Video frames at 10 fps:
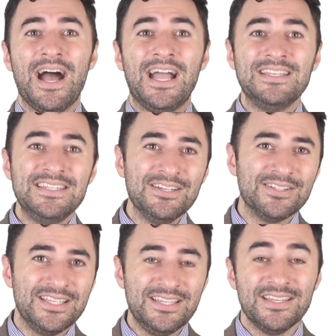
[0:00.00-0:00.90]

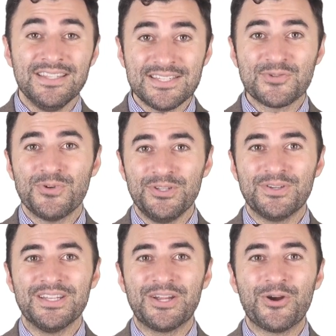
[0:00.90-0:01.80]
Ideally, and this is what you
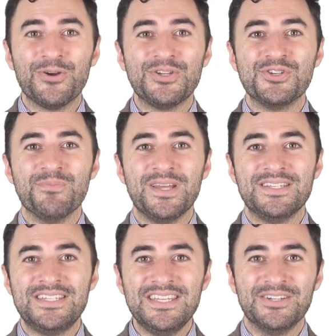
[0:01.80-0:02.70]
can encourage your
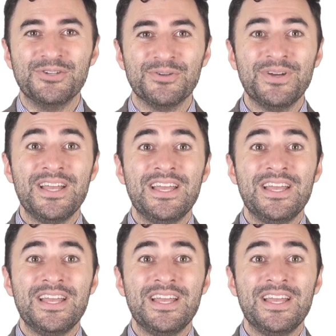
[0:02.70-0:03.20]
mentee to do,